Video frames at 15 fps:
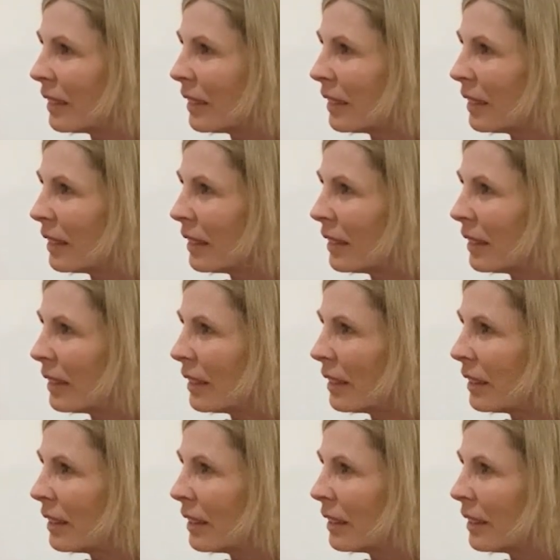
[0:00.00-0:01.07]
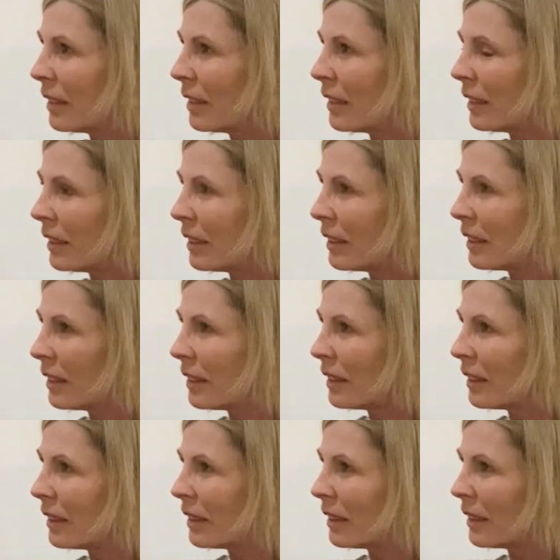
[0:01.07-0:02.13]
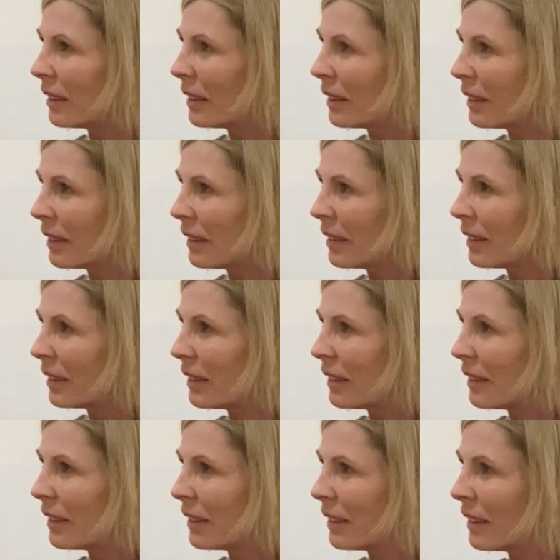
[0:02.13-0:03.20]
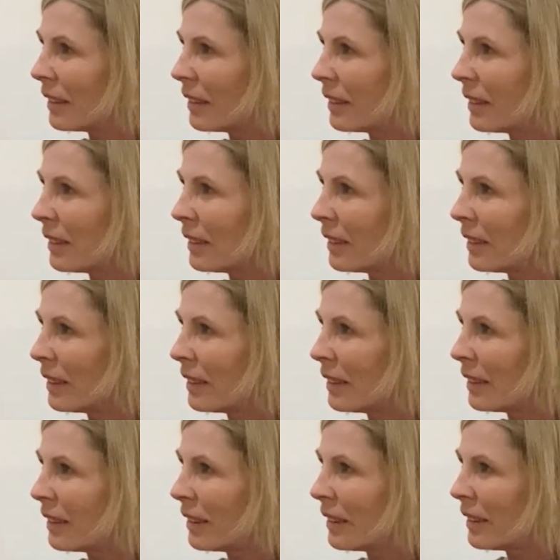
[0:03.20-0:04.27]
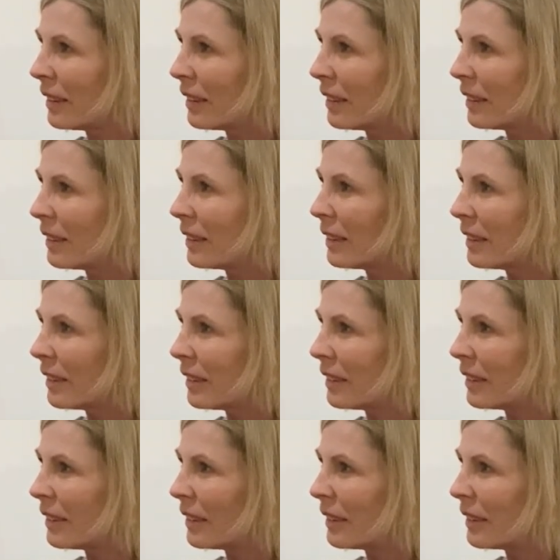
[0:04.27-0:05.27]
(silent)